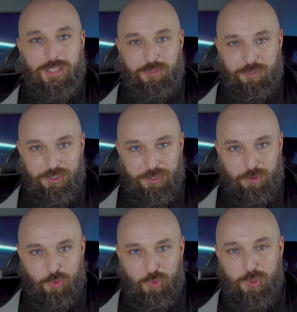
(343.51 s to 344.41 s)
If you're
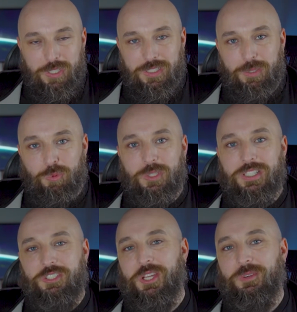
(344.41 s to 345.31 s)
feeling
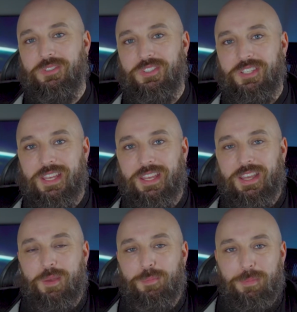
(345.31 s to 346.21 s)
really generous
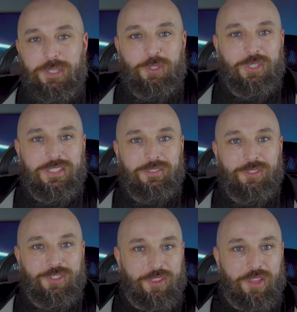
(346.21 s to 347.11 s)
today, maybe you could give
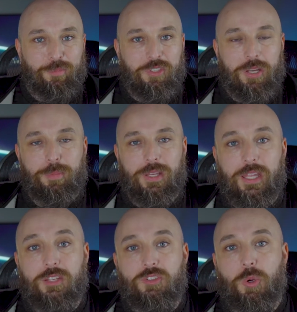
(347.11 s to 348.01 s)
us a thumbs up.
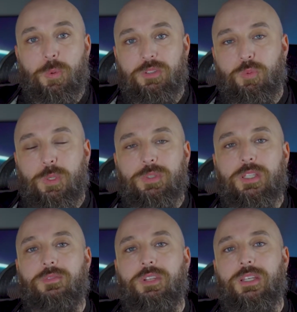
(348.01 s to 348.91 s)
And as always, we would
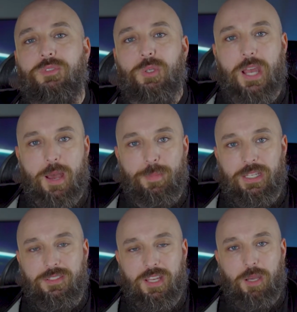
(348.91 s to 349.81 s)
love it if you
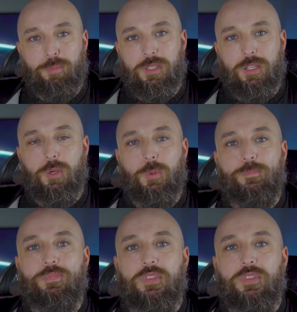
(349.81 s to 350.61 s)
commented down below.